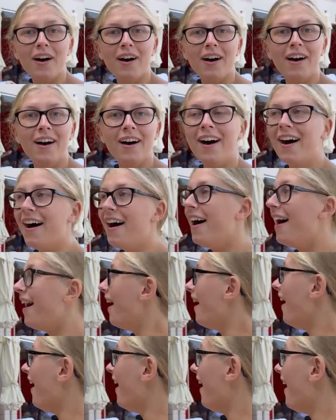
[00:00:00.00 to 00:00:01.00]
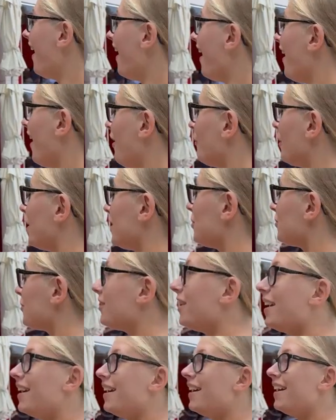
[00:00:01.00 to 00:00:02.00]
No, no, no, so don't post Wait,
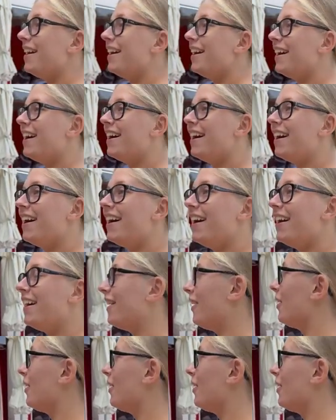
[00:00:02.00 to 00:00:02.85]
anything don't post just anything. yet.